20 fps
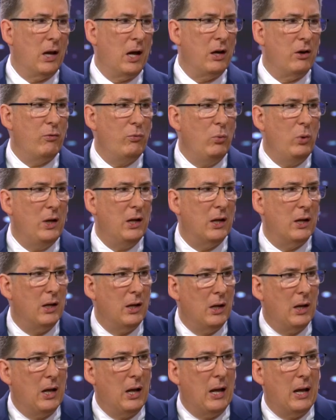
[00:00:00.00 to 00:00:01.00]
Kind of weird.
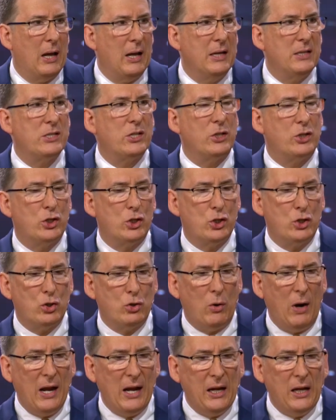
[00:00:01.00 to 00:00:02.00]
It's a
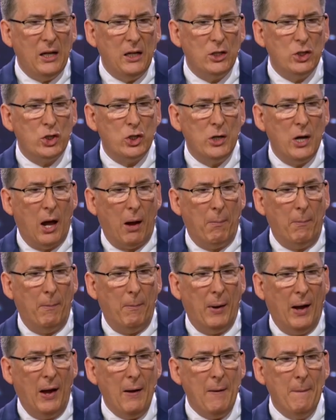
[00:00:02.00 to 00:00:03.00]
strange
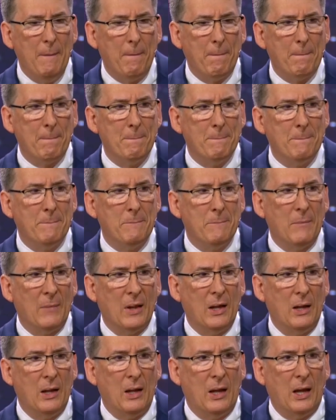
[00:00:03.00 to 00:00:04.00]
number,
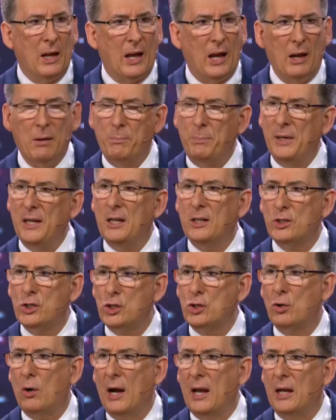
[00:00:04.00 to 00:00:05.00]
and being
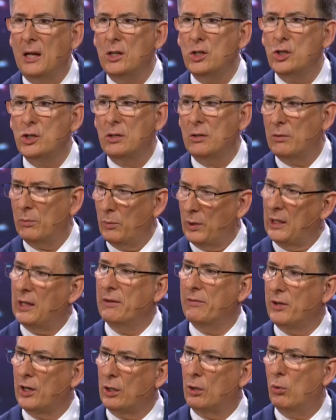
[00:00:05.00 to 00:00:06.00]
strange, we
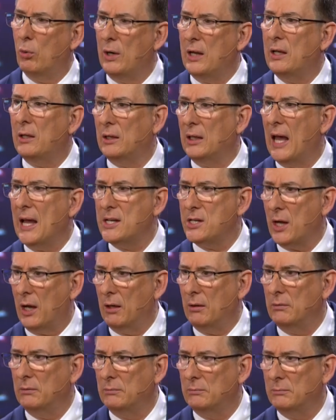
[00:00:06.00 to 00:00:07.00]
give it a Greek
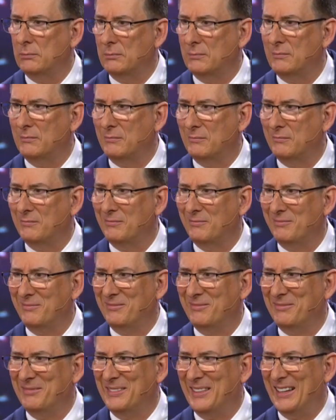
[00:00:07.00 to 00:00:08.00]
letter.
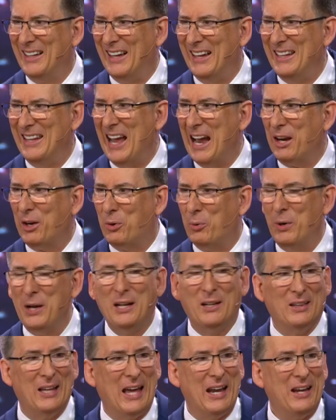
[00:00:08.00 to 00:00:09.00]
And that
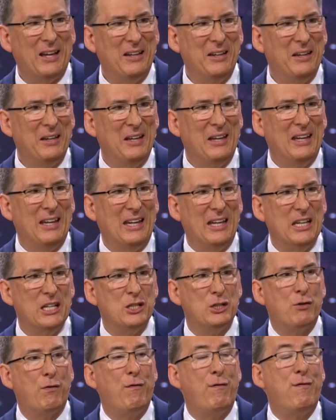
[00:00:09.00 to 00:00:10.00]
Greek letter
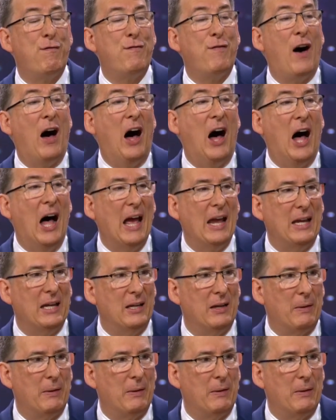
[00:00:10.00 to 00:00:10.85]
is phi